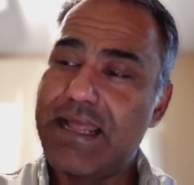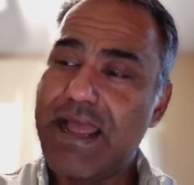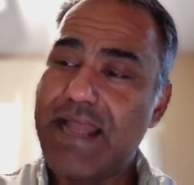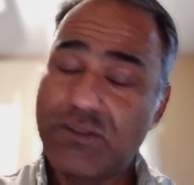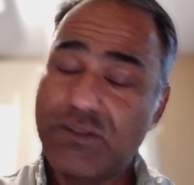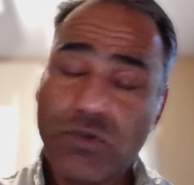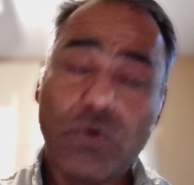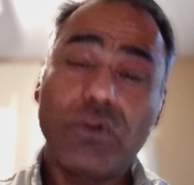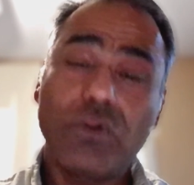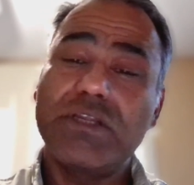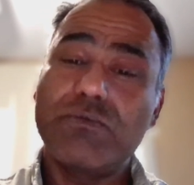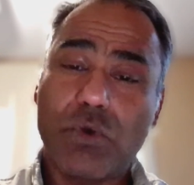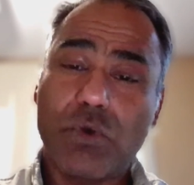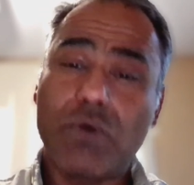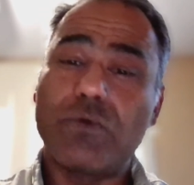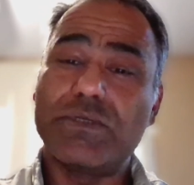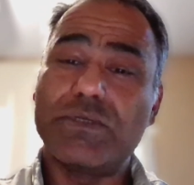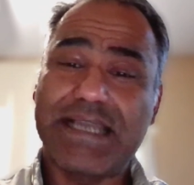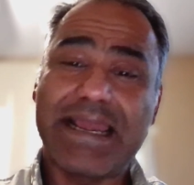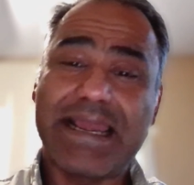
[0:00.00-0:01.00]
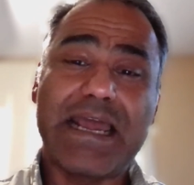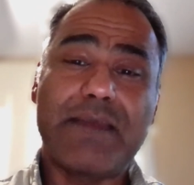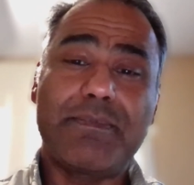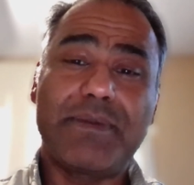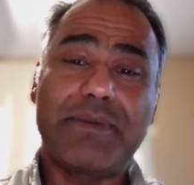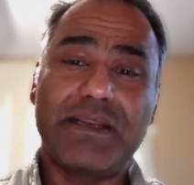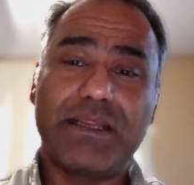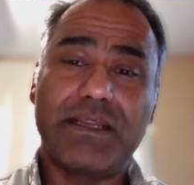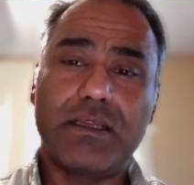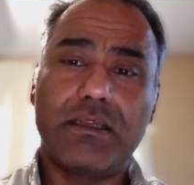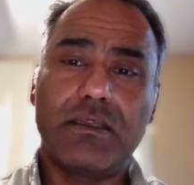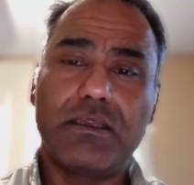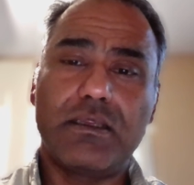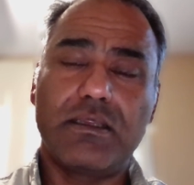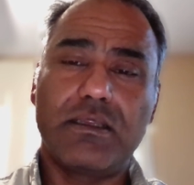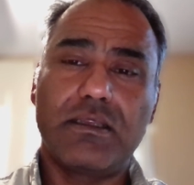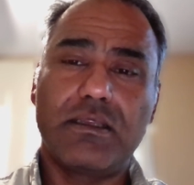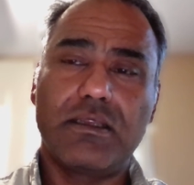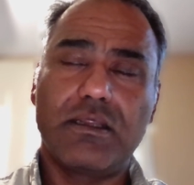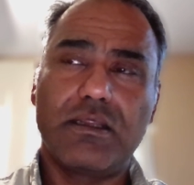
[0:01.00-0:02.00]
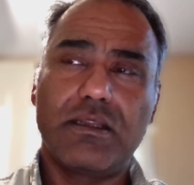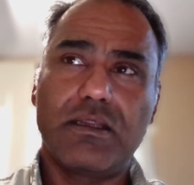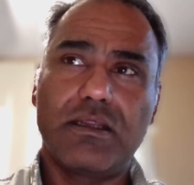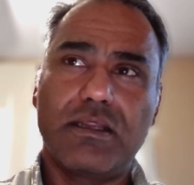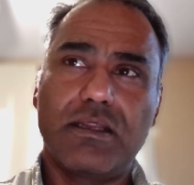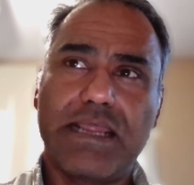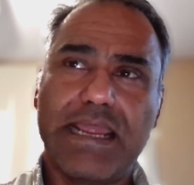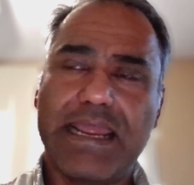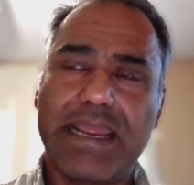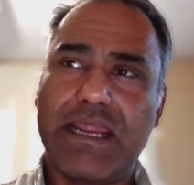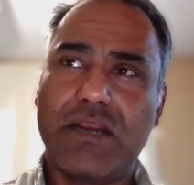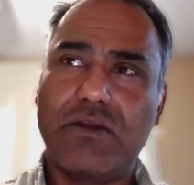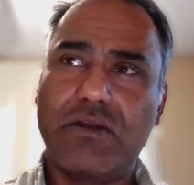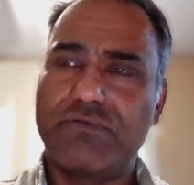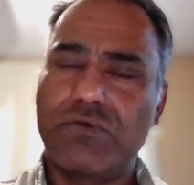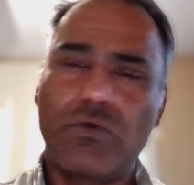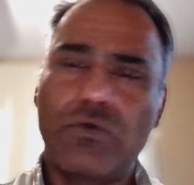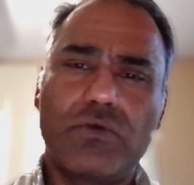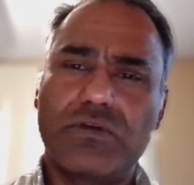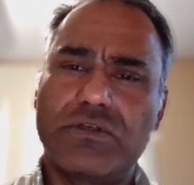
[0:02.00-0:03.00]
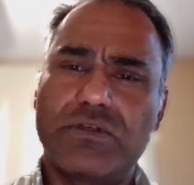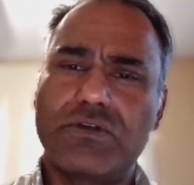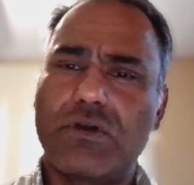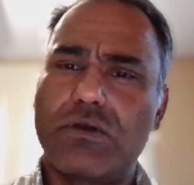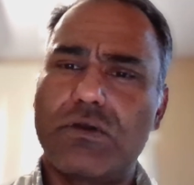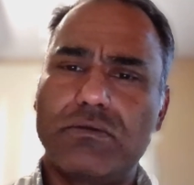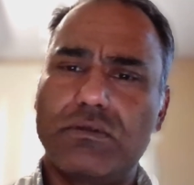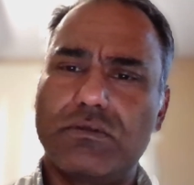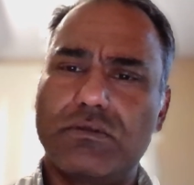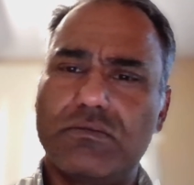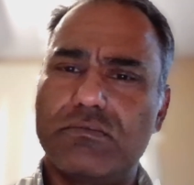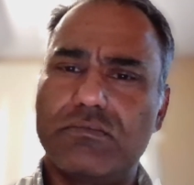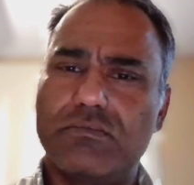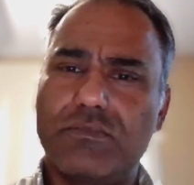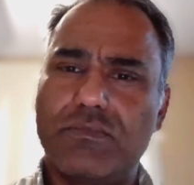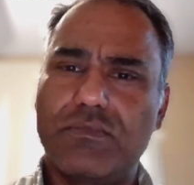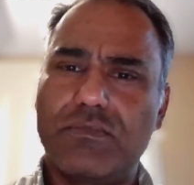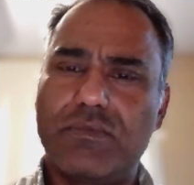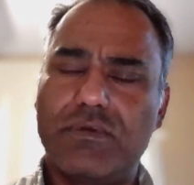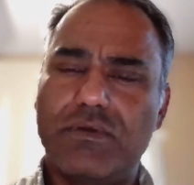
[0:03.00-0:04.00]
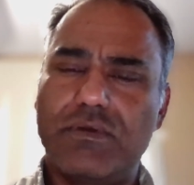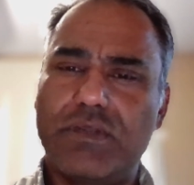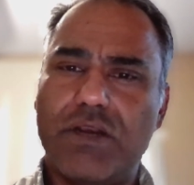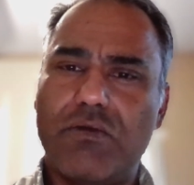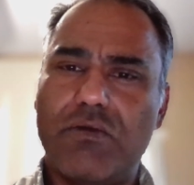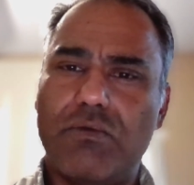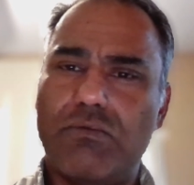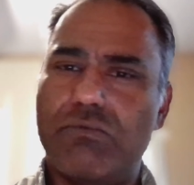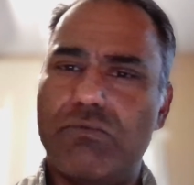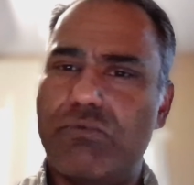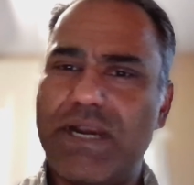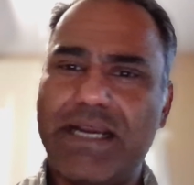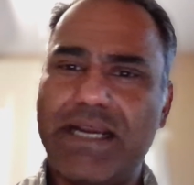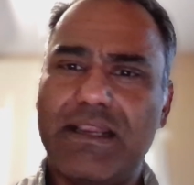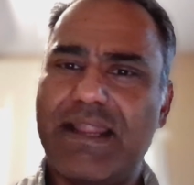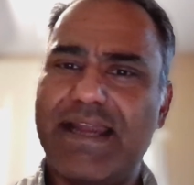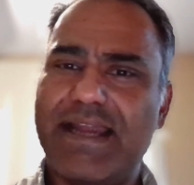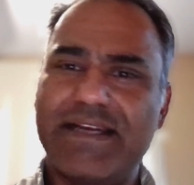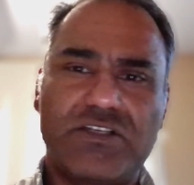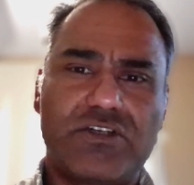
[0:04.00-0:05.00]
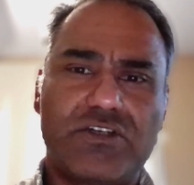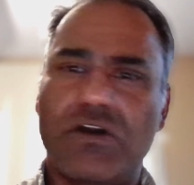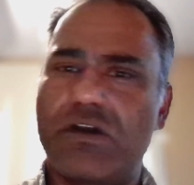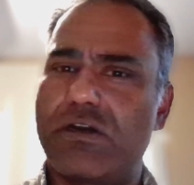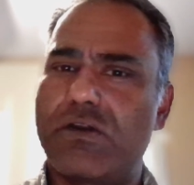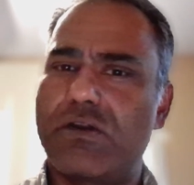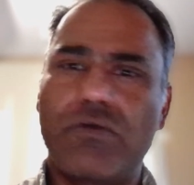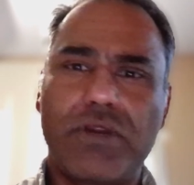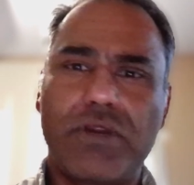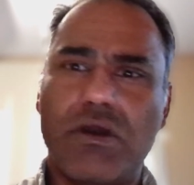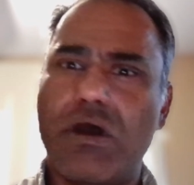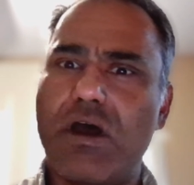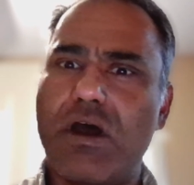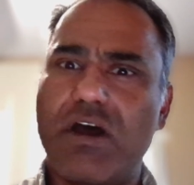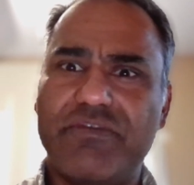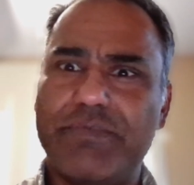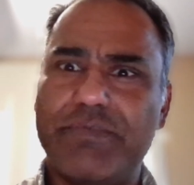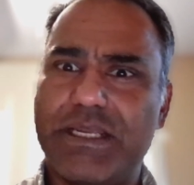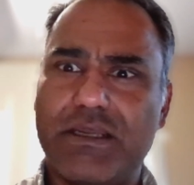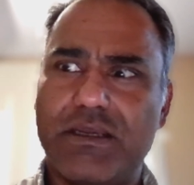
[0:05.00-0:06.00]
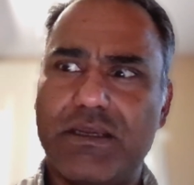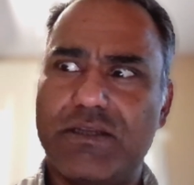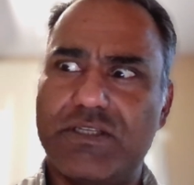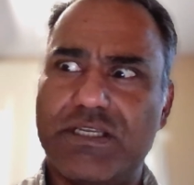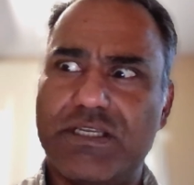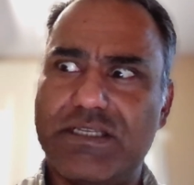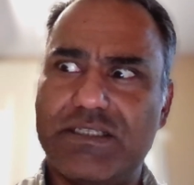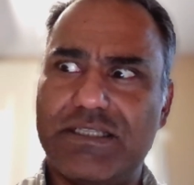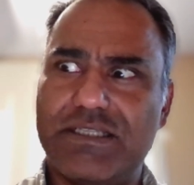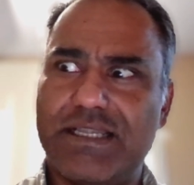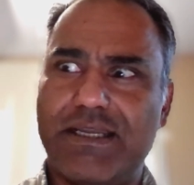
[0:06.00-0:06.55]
I told him what was happening. And of course, red lights start going off because he's